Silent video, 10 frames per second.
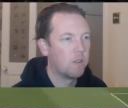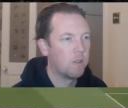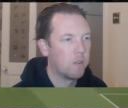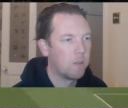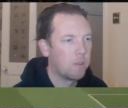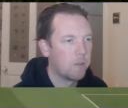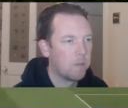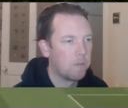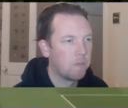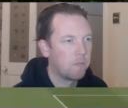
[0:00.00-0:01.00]

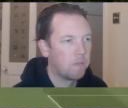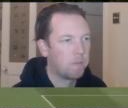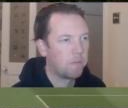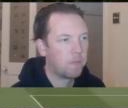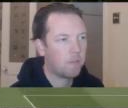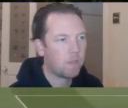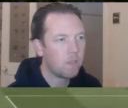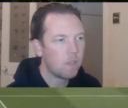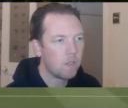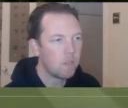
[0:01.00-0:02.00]

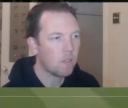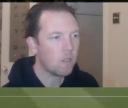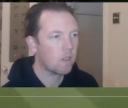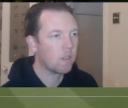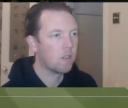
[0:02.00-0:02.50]
No one is speaking in this clip.